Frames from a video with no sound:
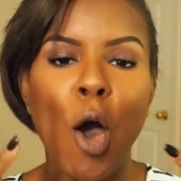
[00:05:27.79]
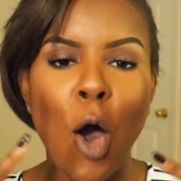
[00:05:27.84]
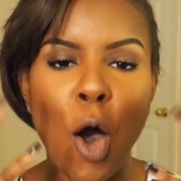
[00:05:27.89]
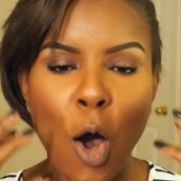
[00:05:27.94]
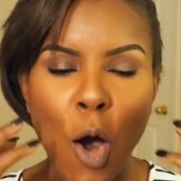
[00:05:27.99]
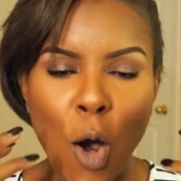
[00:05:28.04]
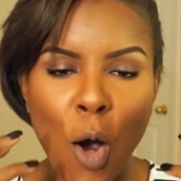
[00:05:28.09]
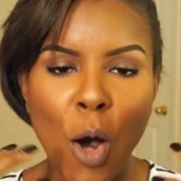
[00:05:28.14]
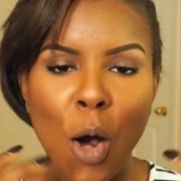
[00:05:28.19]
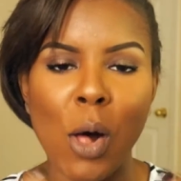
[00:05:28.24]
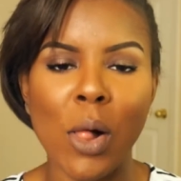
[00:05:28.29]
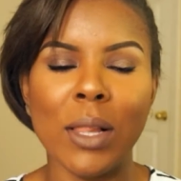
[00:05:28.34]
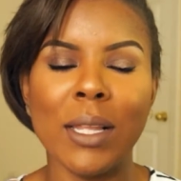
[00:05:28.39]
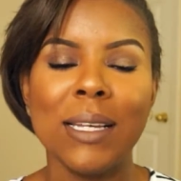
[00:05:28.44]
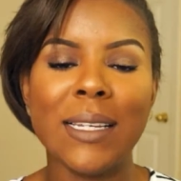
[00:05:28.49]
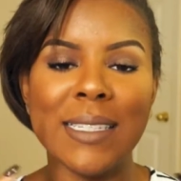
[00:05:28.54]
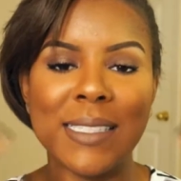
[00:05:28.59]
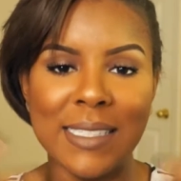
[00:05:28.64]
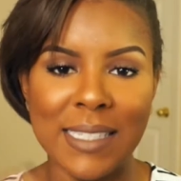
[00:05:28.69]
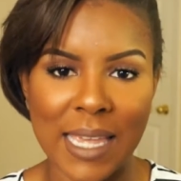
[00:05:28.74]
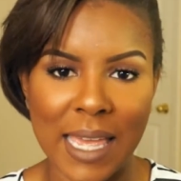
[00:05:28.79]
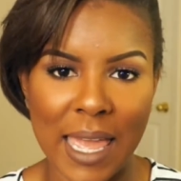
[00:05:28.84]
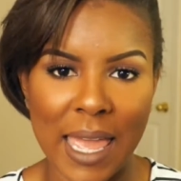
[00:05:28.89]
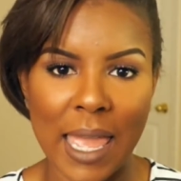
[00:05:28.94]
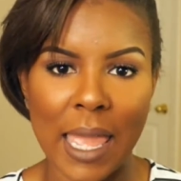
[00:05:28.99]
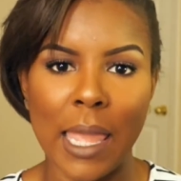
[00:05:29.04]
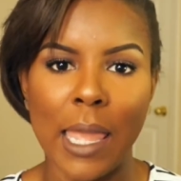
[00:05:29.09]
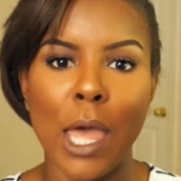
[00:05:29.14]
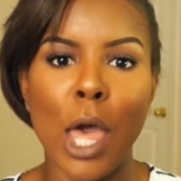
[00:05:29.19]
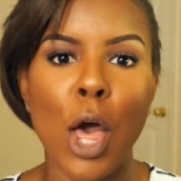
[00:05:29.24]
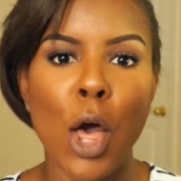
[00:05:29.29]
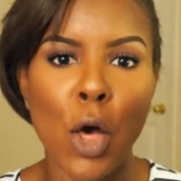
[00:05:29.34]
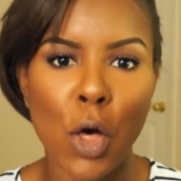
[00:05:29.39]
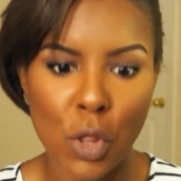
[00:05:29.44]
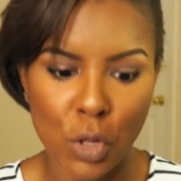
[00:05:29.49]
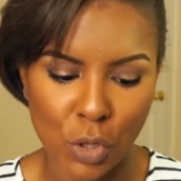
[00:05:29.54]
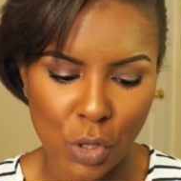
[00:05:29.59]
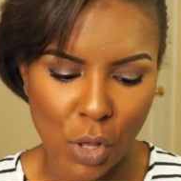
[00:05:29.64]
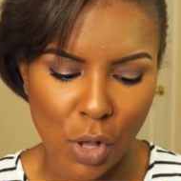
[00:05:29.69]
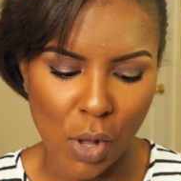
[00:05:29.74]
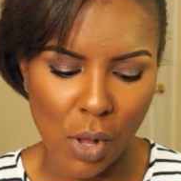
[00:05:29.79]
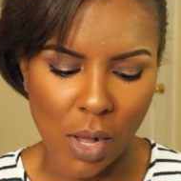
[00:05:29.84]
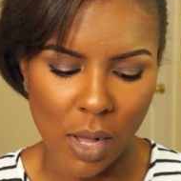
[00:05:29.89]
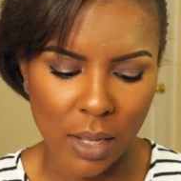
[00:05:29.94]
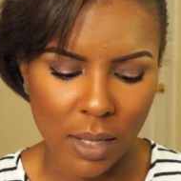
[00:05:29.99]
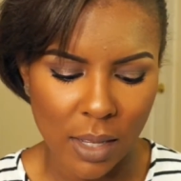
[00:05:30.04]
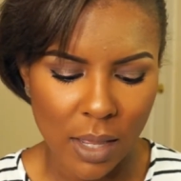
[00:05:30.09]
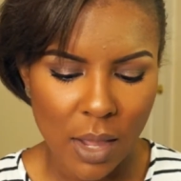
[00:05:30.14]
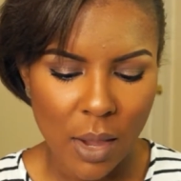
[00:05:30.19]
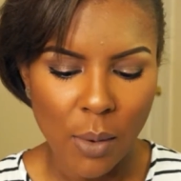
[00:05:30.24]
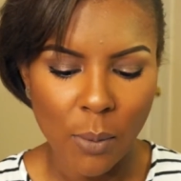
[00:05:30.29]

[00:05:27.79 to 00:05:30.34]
all day long.